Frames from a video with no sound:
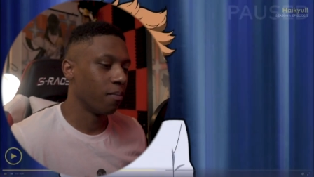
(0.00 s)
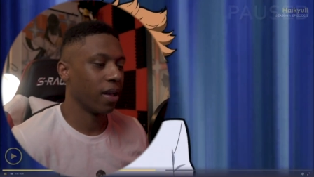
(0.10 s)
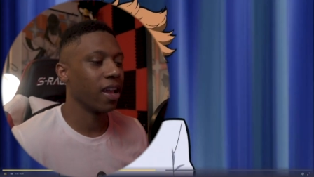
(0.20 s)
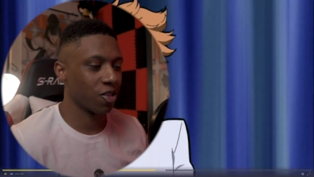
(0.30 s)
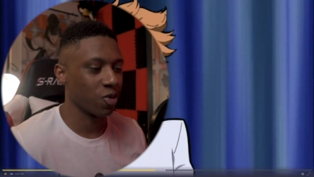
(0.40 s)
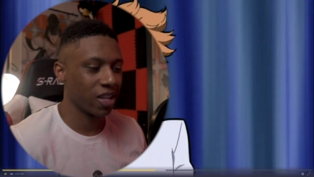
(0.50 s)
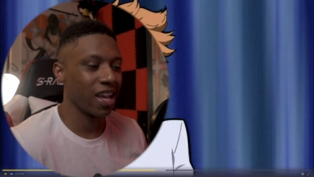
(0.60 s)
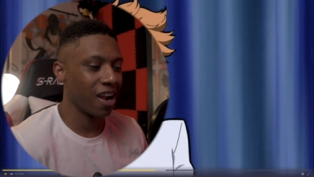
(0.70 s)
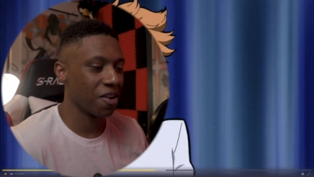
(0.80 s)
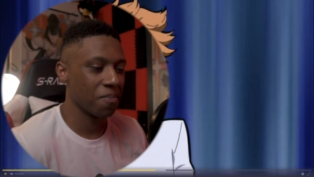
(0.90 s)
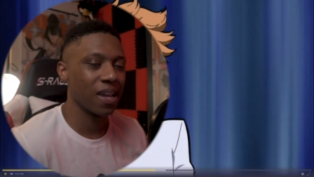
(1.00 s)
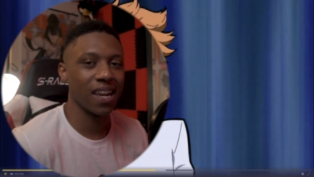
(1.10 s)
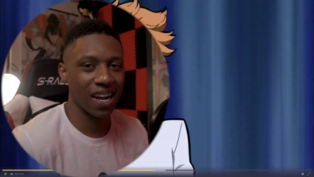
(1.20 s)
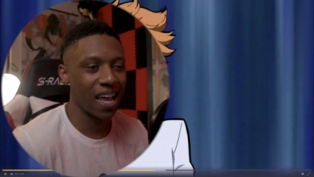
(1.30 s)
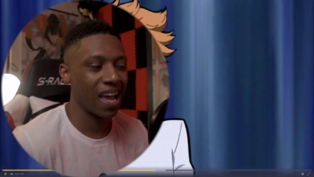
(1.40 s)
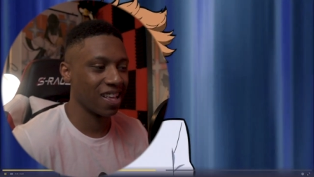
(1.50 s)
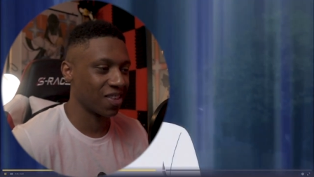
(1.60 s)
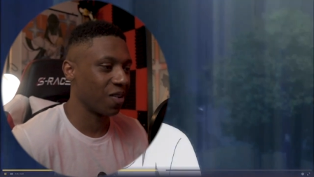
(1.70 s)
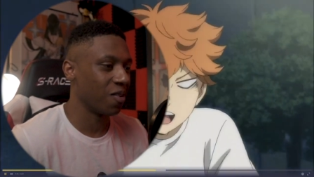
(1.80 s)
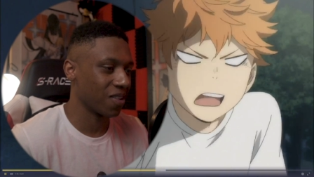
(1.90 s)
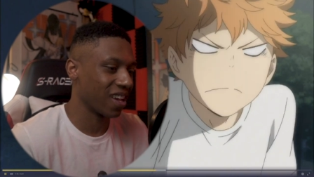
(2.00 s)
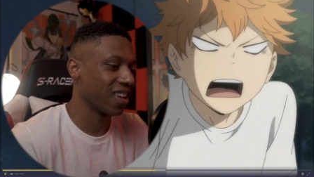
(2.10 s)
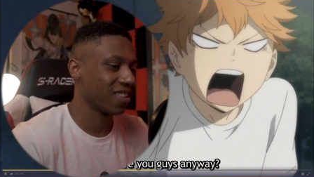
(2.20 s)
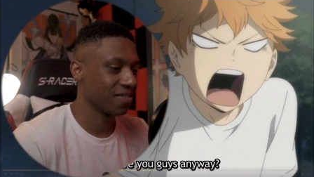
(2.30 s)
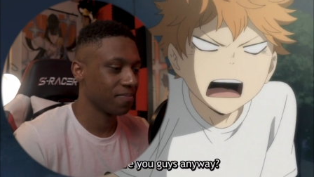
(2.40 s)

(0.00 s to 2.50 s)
Man's really out here being an asshole. Okay.